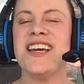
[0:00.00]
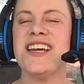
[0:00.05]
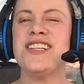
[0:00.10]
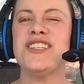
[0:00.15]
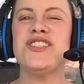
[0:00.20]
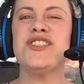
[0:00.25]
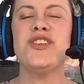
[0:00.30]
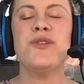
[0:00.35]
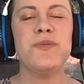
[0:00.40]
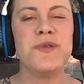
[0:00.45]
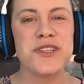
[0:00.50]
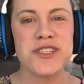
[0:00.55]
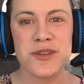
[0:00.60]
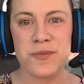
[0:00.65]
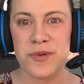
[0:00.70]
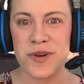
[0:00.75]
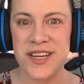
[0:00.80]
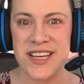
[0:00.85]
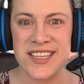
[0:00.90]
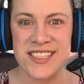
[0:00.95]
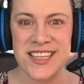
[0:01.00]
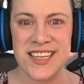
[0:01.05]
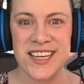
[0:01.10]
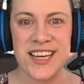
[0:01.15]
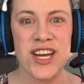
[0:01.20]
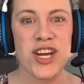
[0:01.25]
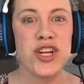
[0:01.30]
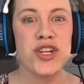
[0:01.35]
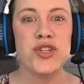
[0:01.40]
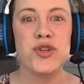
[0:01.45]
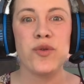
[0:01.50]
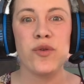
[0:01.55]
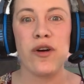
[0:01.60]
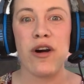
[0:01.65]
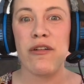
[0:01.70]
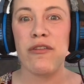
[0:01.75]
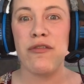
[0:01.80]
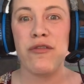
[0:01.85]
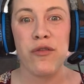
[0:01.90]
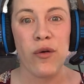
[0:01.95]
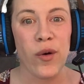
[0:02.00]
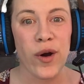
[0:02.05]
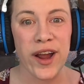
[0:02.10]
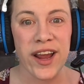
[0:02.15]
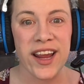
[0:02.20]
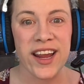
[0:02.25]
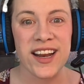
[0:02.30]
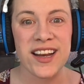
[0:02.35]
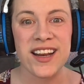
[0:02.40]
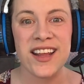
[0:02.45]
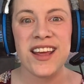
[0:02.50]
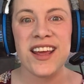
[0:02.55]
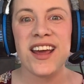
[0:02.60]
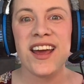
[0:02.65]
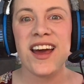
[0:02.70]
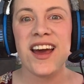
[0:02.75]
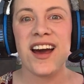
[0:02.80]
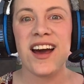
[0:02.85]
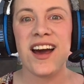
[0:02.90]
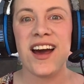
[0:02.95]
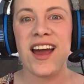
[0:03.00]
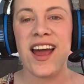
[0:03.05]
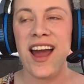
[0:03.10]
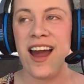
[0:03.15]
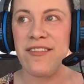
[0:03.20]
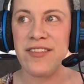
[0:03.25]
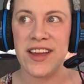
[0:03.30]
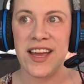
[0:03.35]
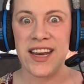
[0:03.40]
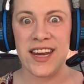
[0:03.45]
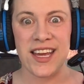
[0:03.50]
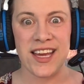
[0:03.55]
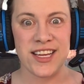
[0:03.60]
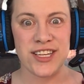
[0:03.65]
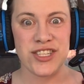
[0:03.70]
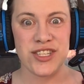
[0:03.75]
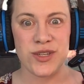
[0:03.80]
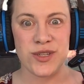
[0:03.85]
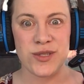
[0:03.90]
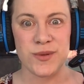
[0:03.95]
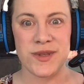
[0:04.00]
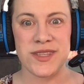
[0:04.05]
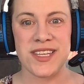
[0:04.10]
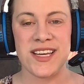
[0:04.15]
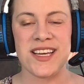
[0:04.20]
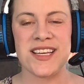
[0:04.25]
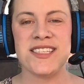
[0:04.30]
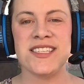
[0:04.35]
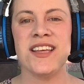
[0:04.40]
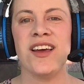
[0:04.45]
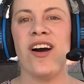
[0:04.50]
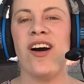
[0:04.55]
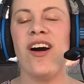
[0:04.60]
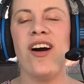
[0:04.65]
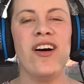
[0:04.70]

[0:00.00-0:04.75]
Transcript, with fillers: It's super, super easy to avoid having any issues with this.